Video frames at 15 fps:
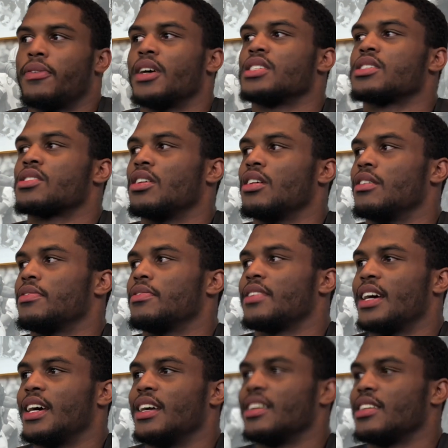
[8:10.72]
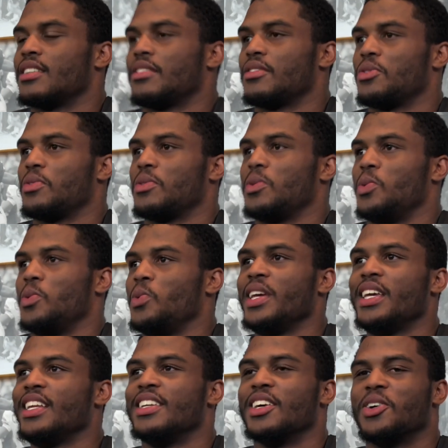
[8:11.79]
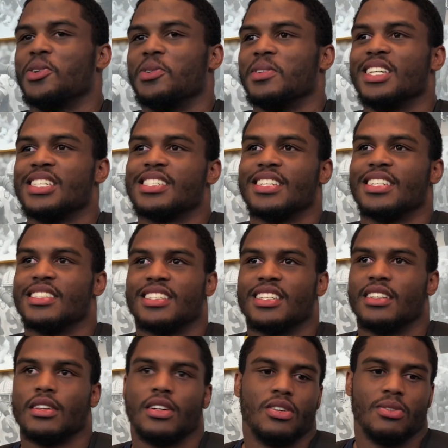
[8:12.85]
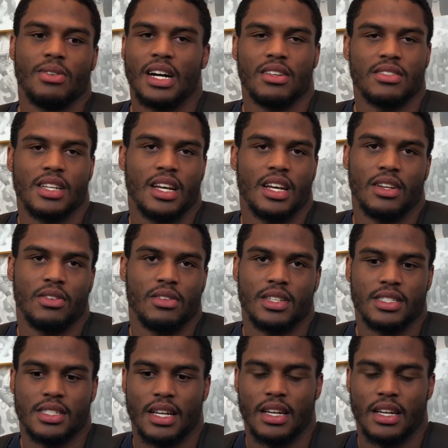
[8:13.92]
First off, like, we don't listen to no outside noise.